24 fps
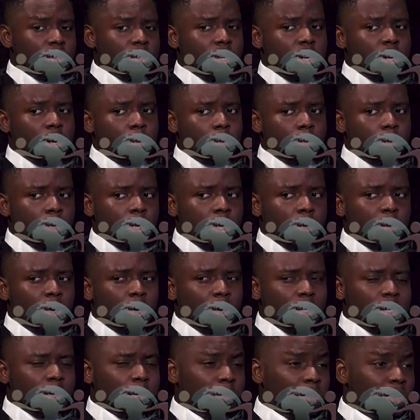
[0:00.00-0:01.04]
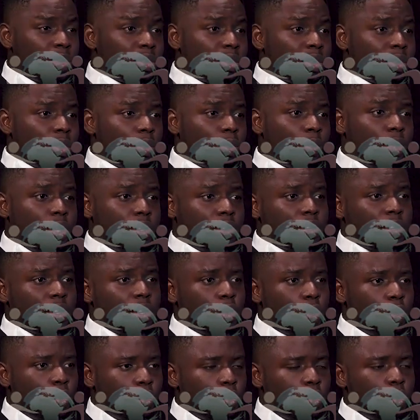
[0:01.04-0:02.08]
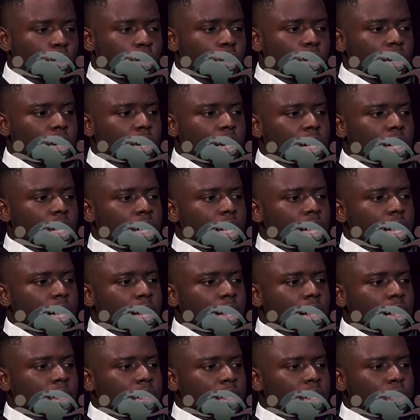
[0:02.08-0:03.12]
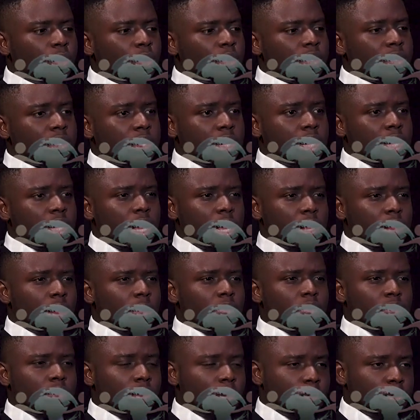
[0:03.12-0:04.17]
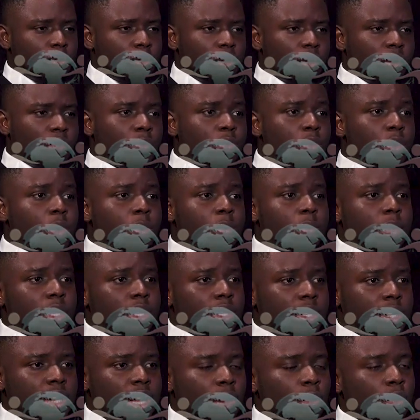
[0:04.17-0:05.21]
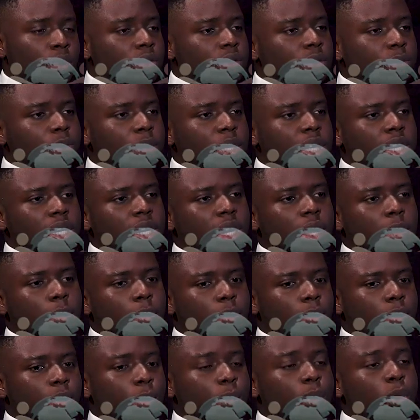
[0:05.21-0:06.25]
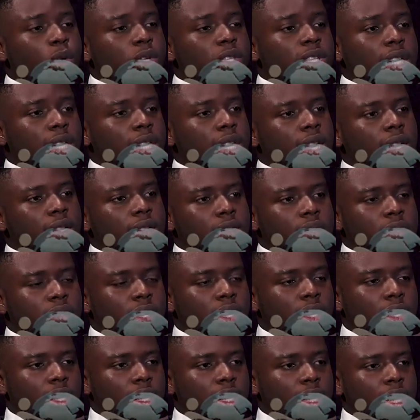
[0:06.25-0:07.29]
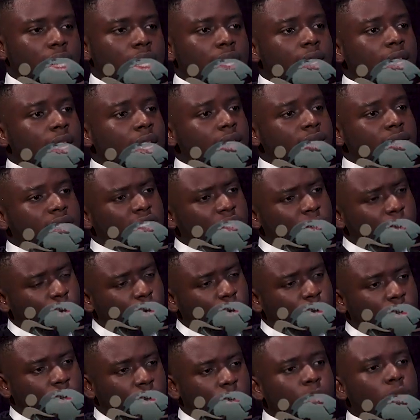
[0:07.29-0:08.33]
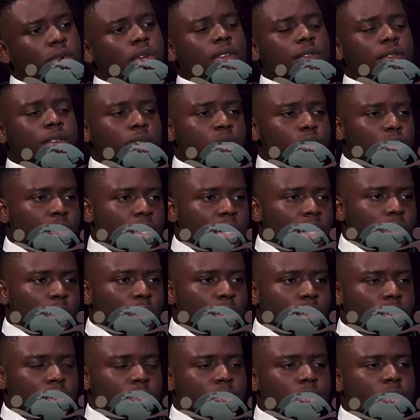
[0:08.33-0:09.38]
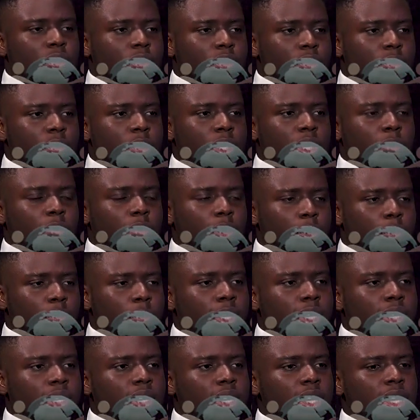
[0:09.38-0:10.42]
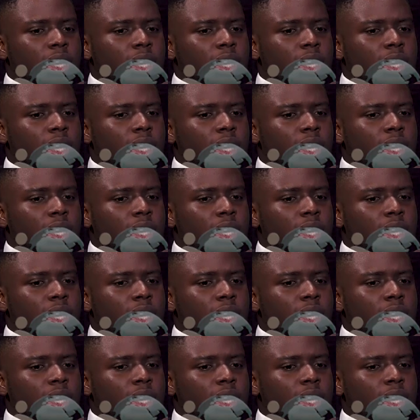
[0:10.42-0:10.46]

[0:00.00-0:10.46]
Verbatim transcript: um, about a month or weeks ago uh, there was a some sort of bombing that was being um, reported as a gas explosion, but eventually was revealed to be a bombing.